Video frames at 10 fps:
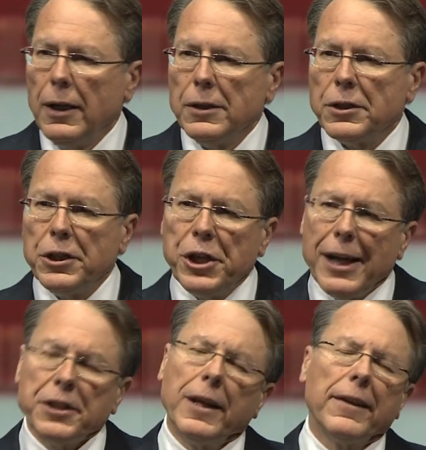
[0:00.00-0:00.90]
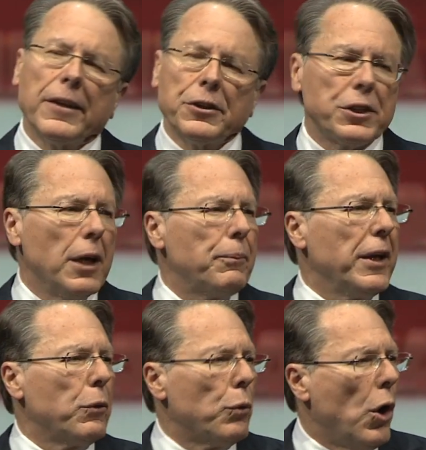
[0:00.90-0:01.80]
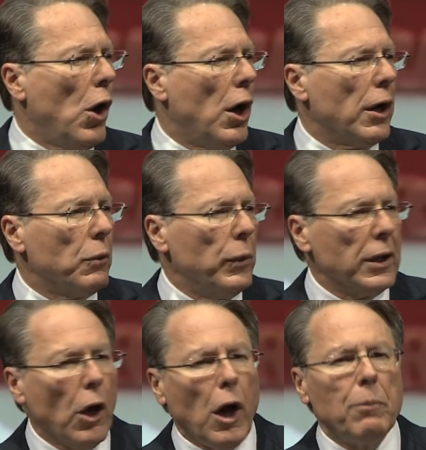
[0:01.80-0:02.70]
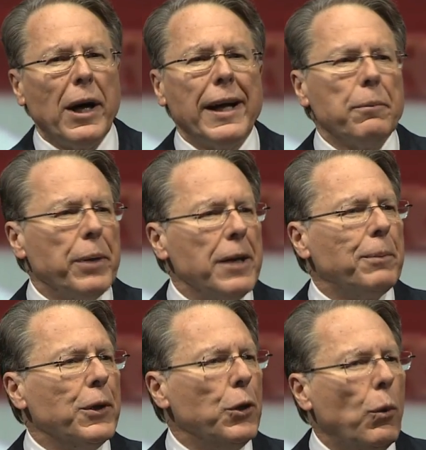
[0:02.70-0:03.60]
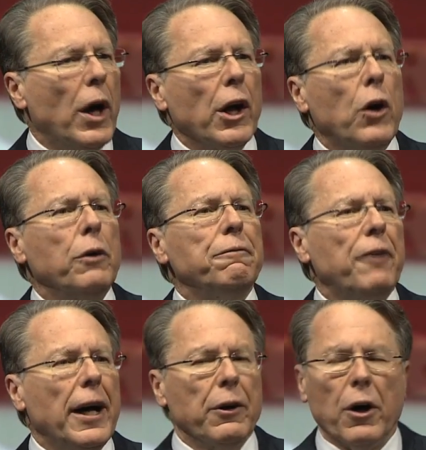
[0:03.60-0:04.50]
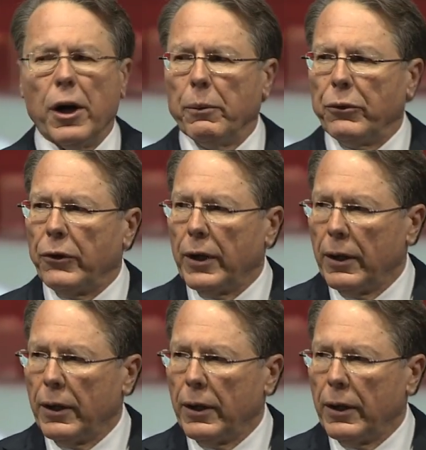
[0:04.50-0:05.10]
suggesting that there's something wrong with law-abiding people who want to own firearms.